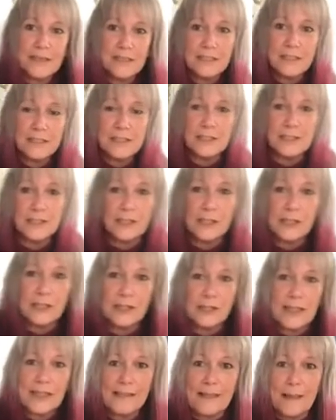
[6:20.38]
So it's going to
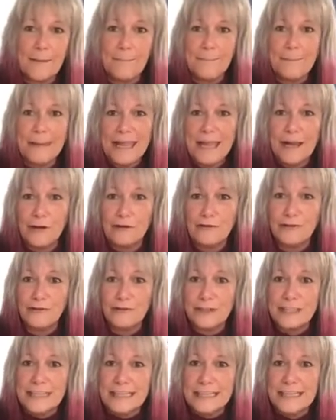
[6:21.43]
look like that bare
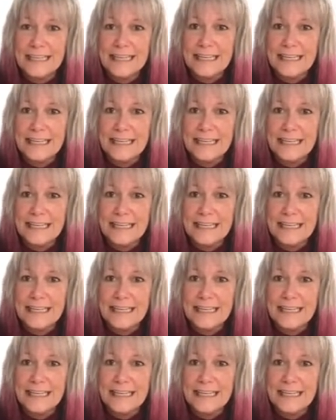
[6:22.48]
tree.